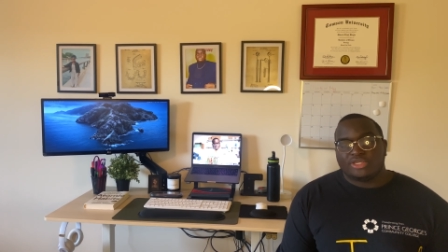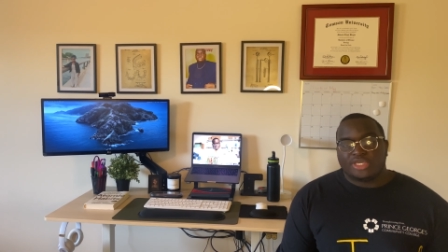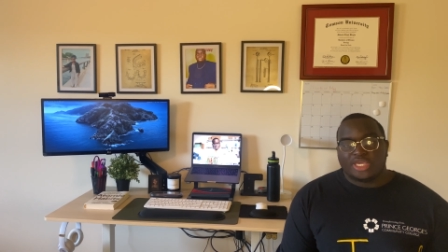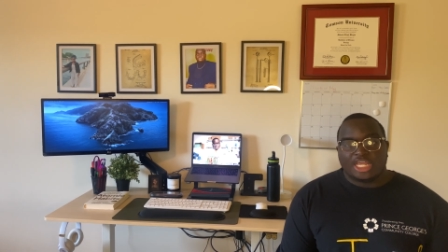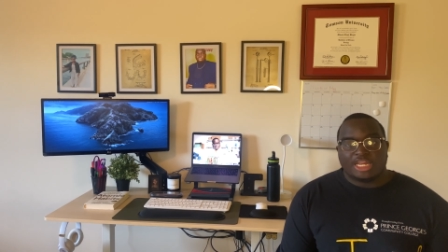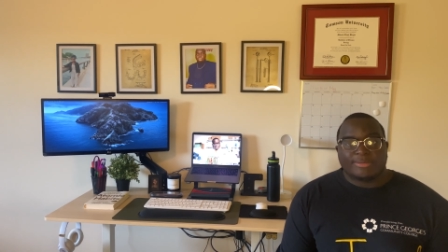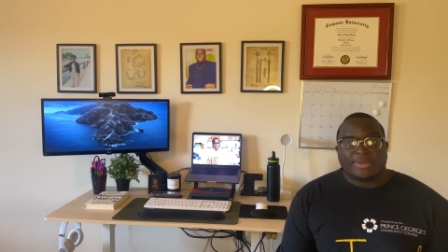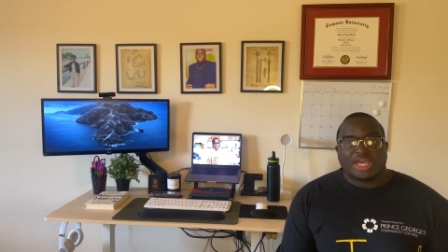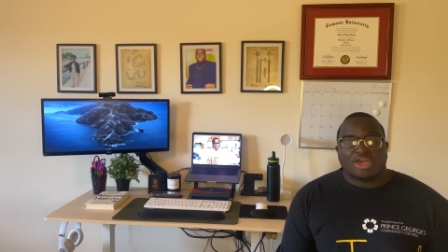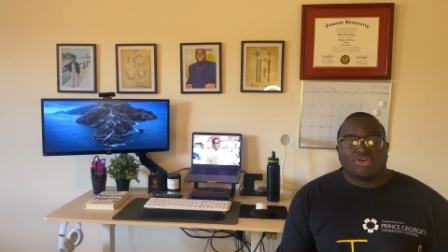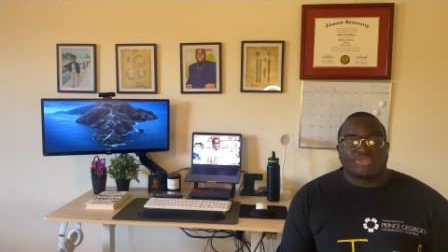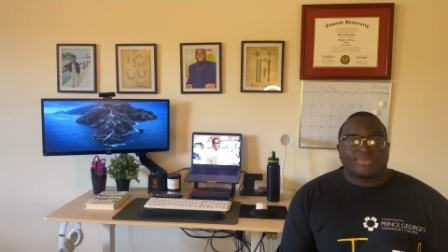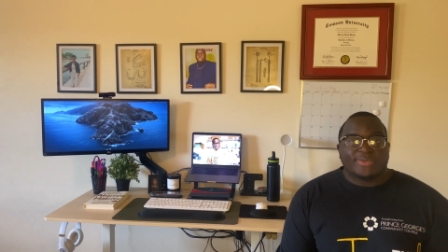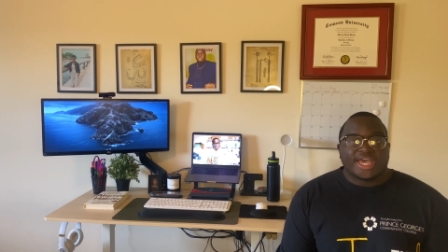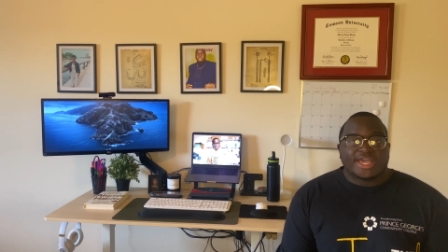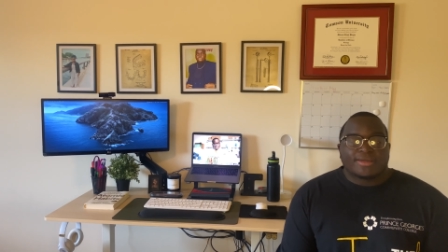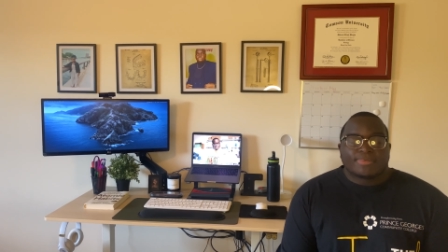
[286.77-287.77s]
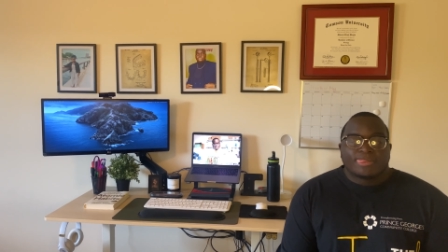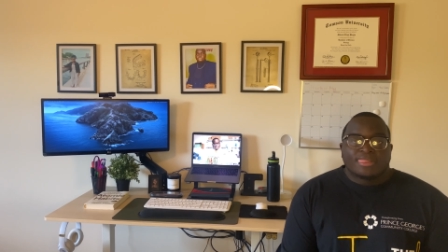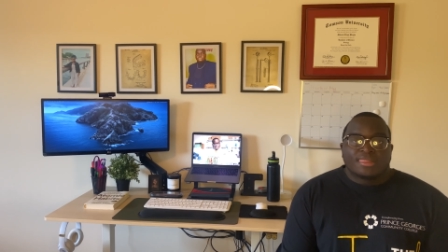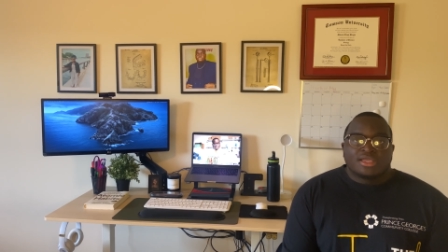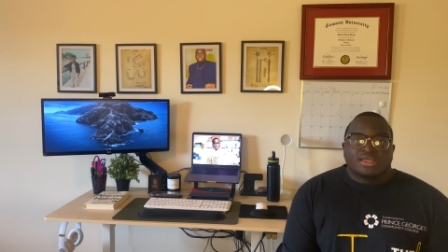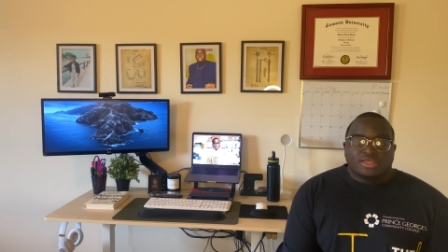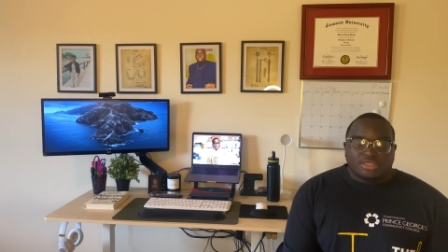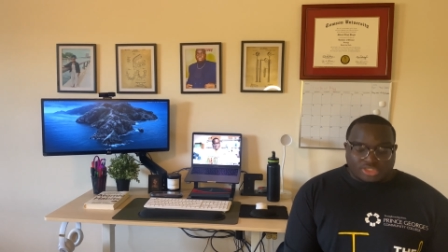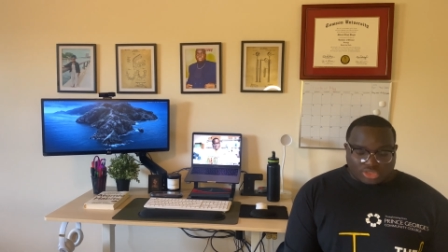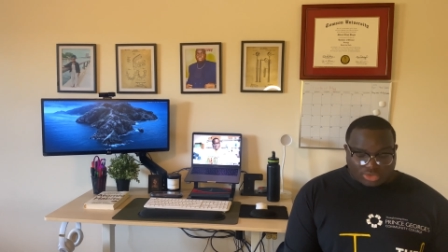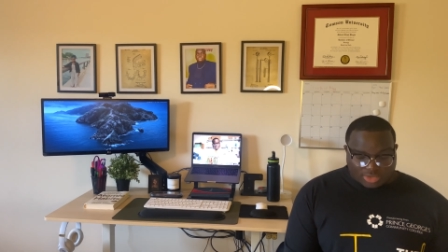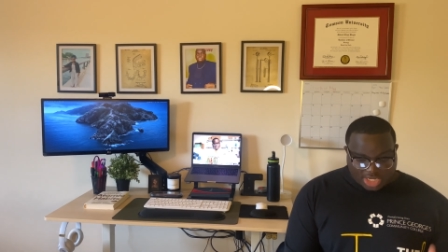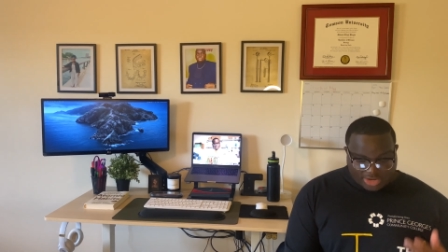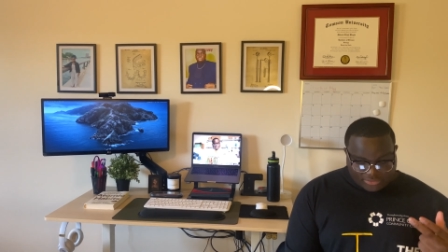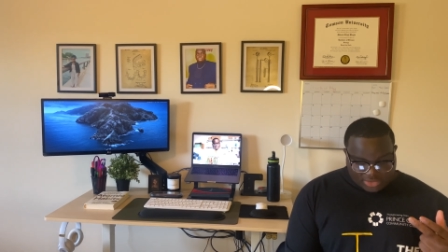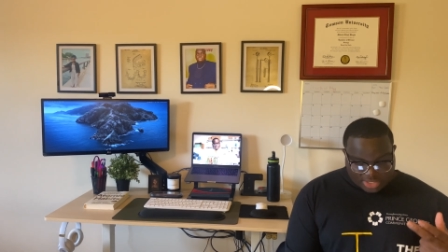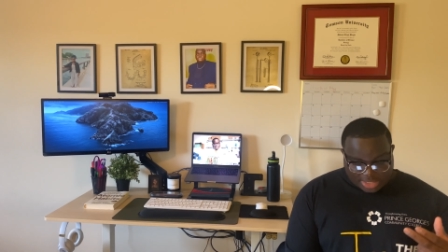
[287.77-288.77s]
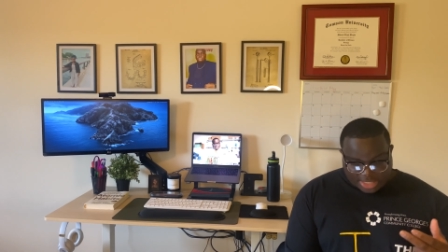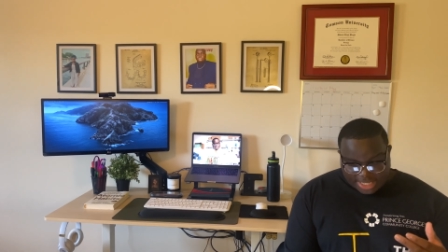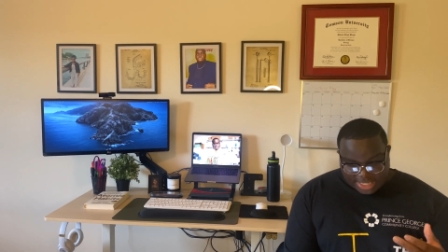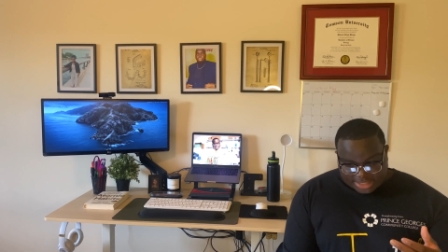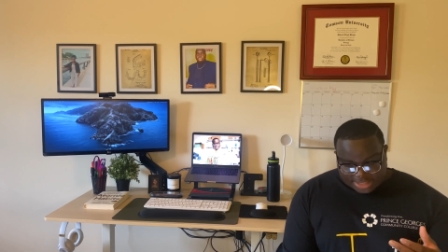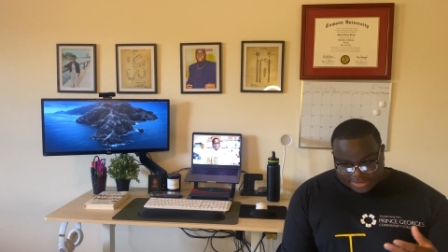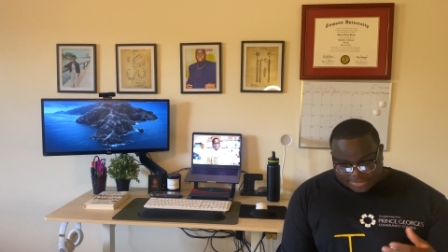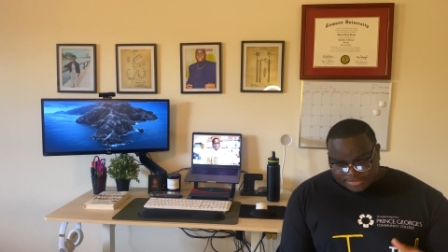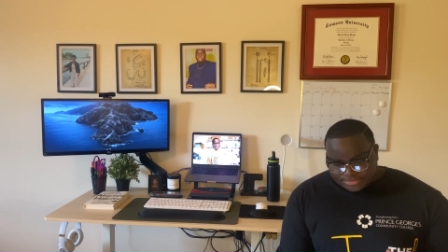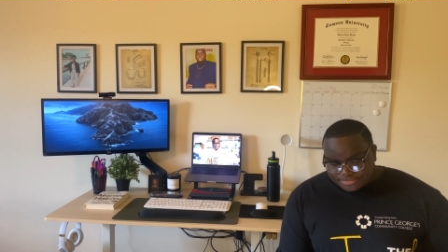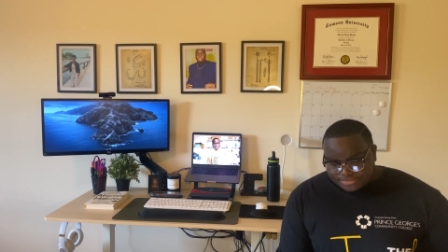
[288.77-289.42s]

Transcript: gaining my health back. So nevertheless,